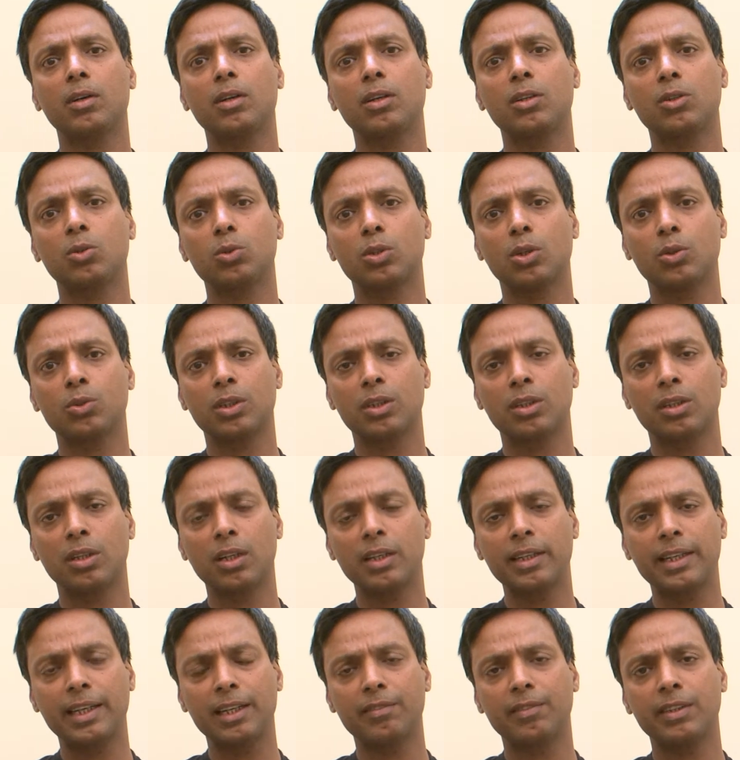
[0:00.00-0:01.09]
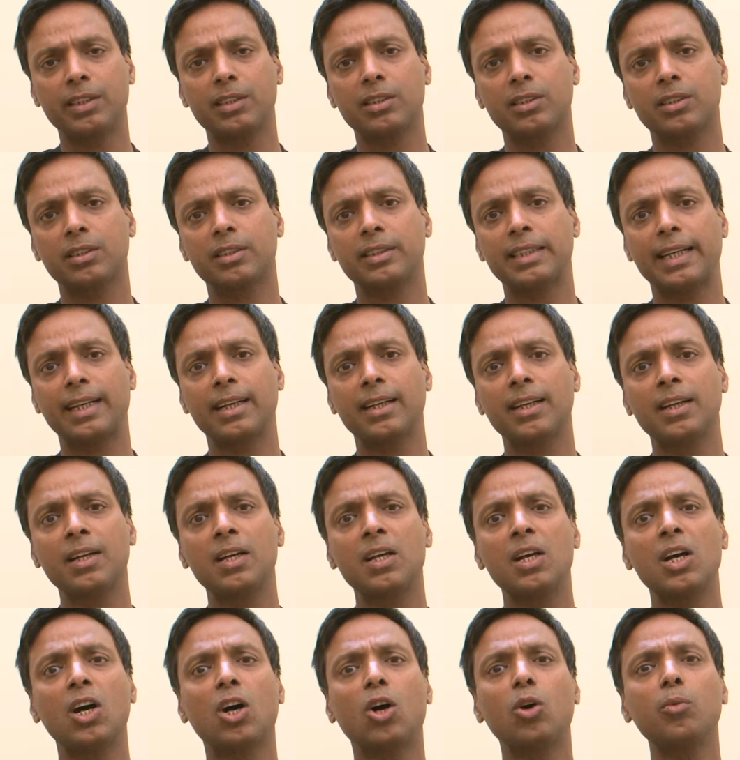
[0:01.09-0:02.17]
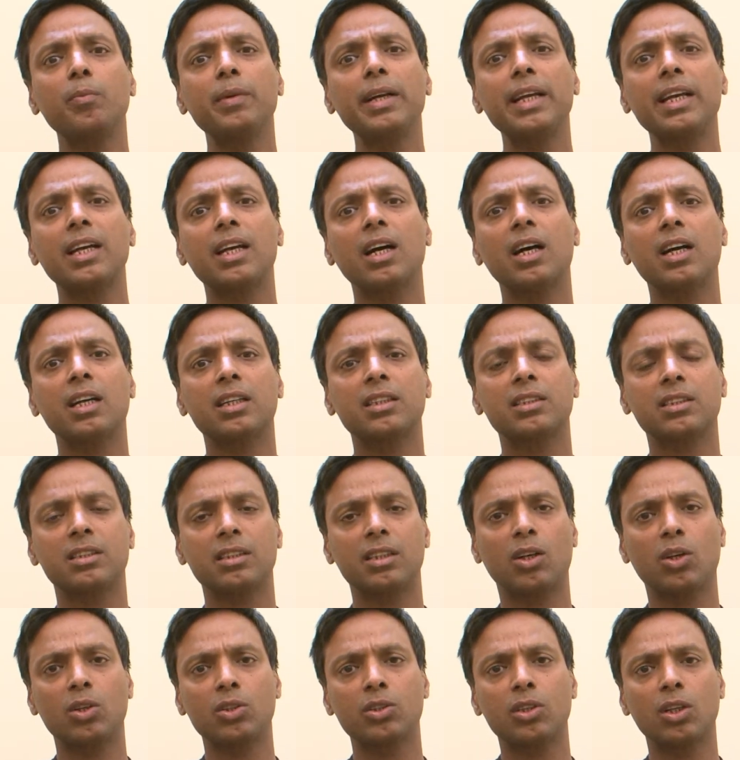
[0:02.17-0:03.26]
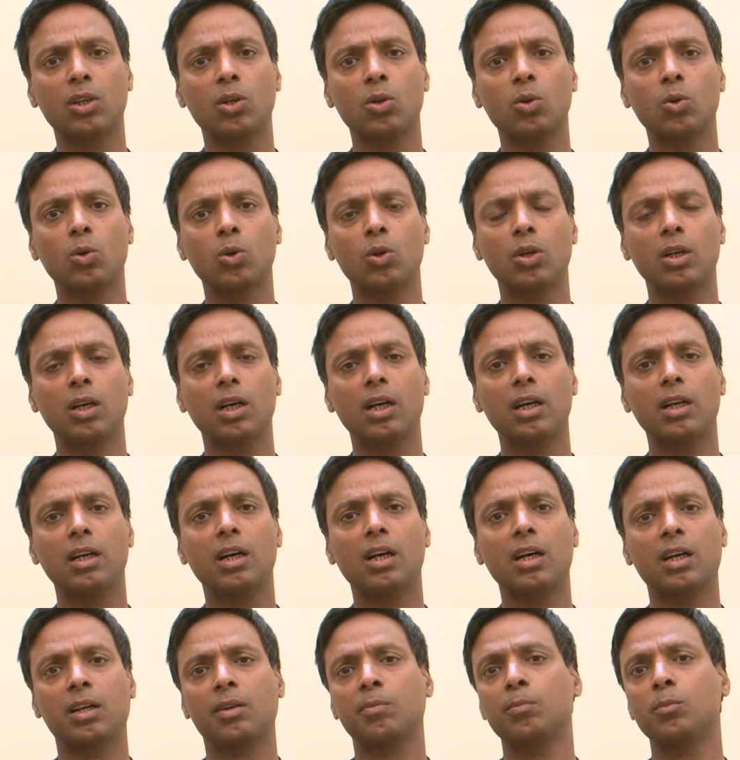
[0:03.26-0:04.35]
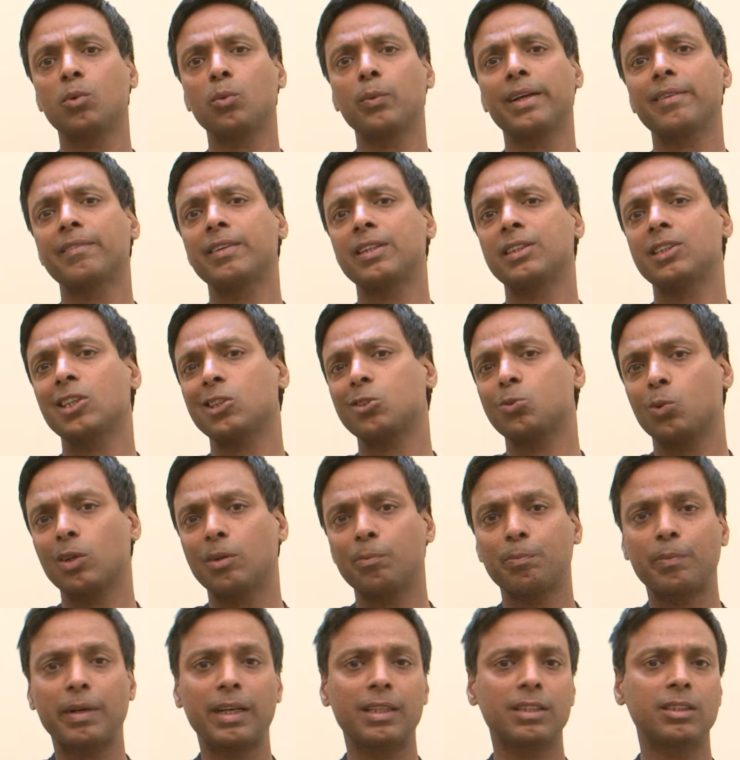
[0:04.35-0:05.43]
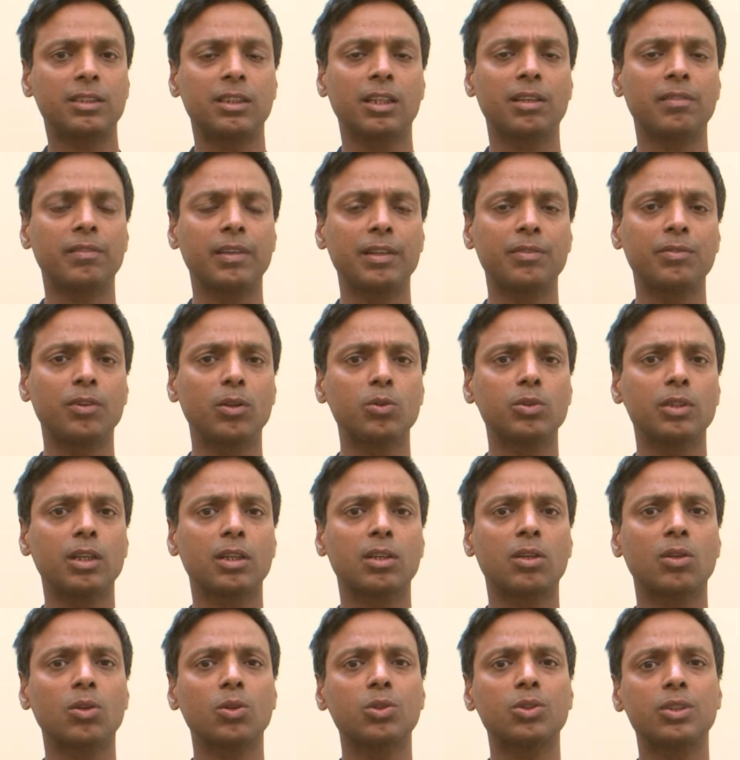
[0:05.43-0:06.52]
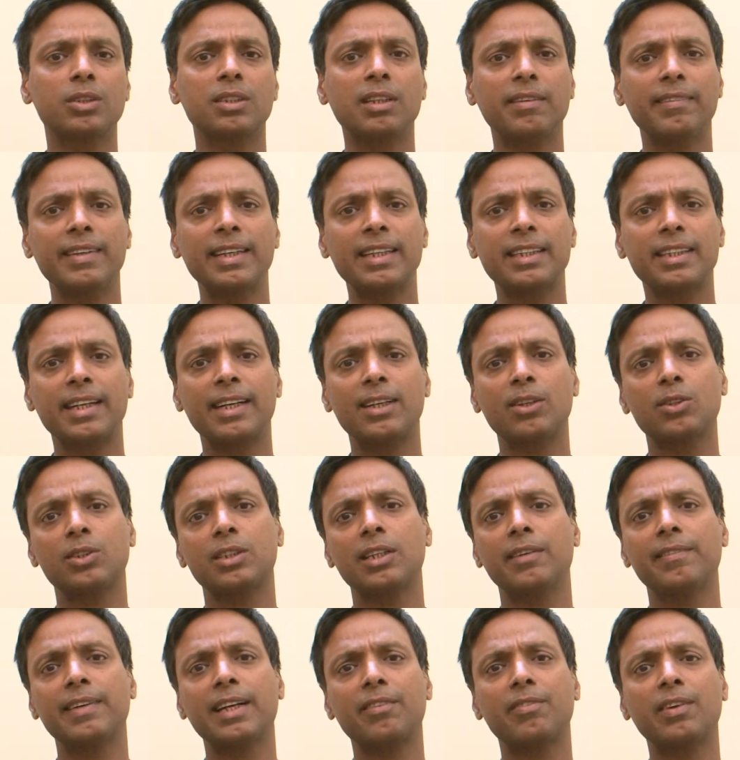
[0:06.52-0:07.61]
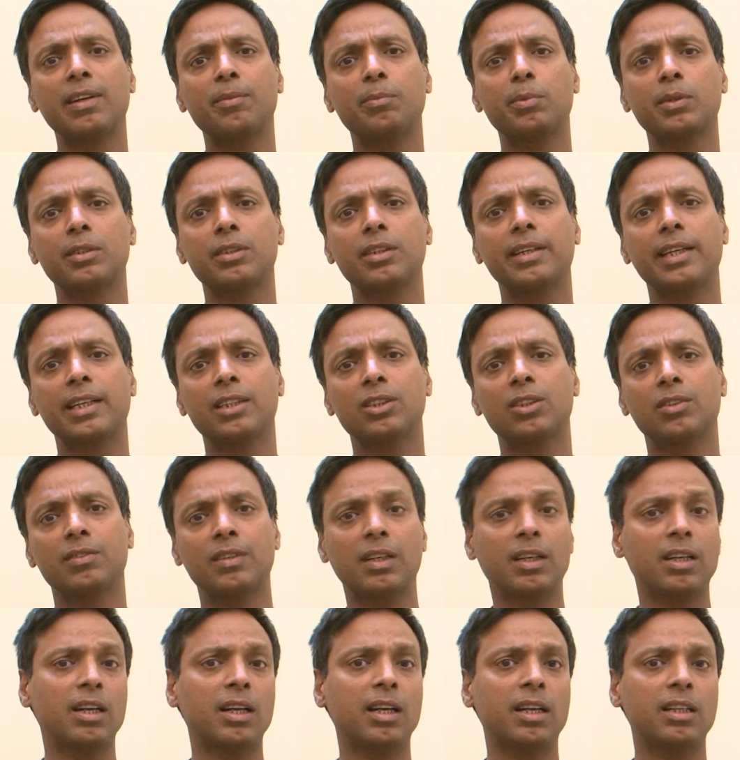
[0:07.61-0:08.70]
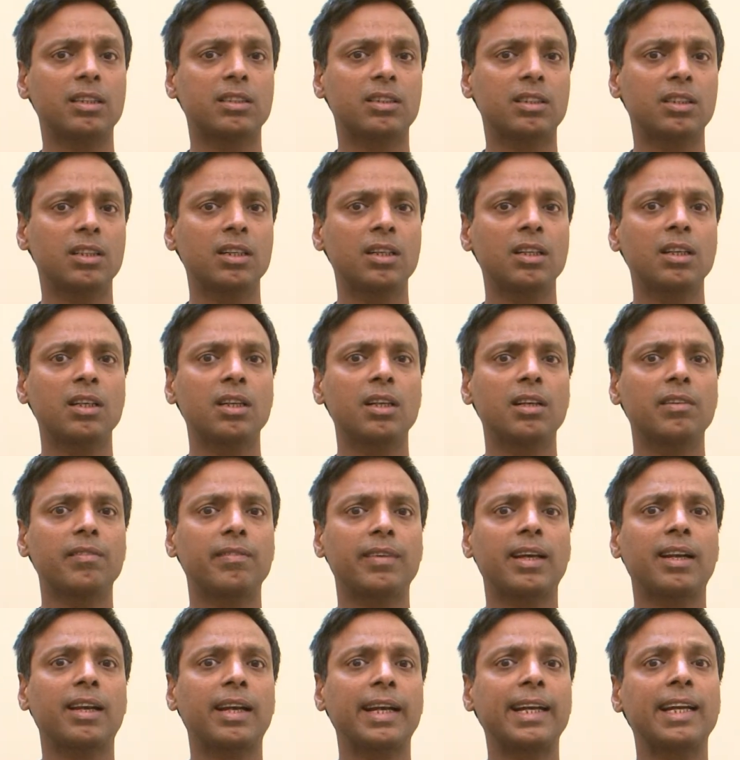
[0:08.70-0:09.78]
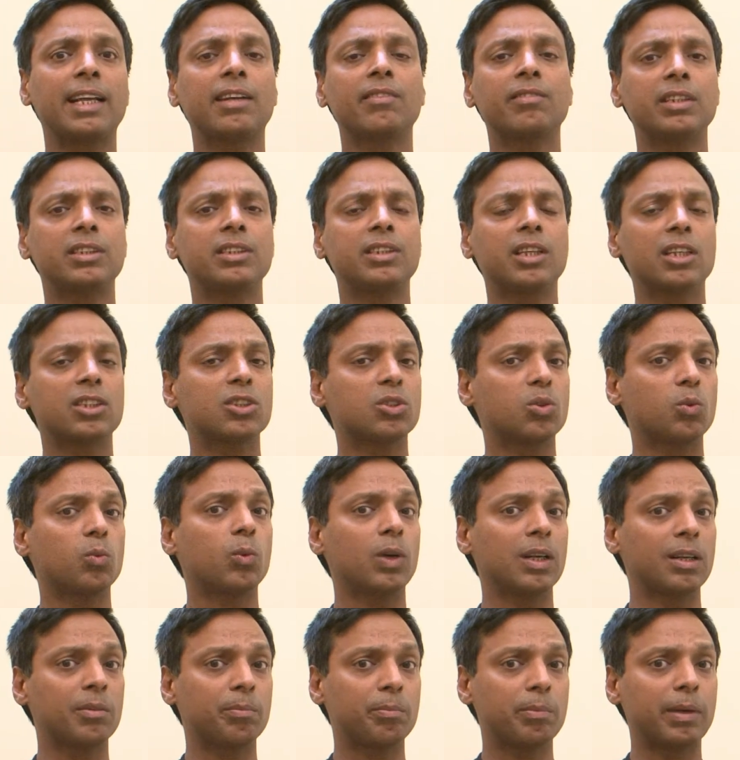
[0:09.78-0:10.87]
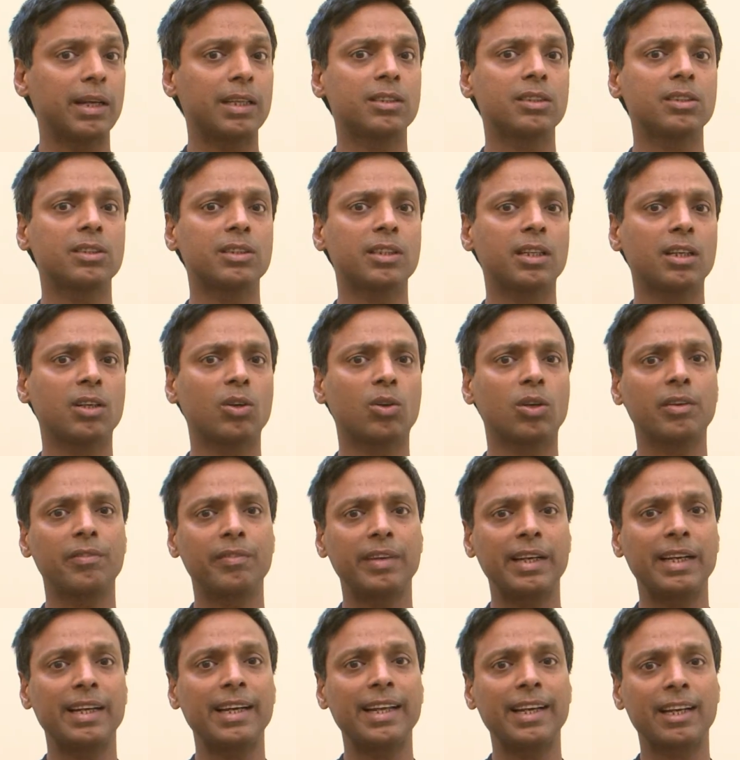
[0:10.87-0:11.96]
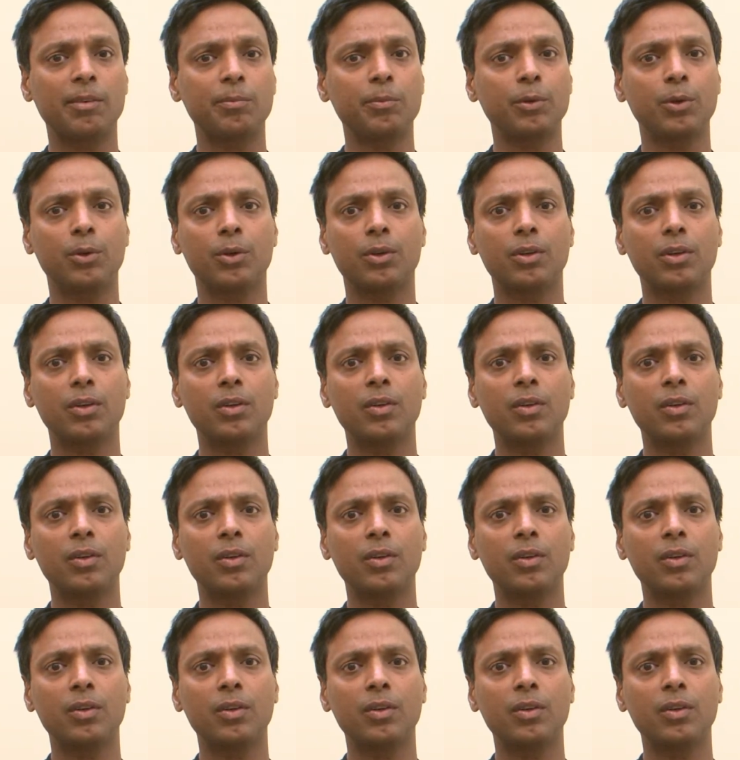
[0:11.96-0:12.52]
2013, which said how many cars on the road are moving with just one passenger, we found that close to 73 to 75% of the cars were riding with just one passenger on a weekday commute.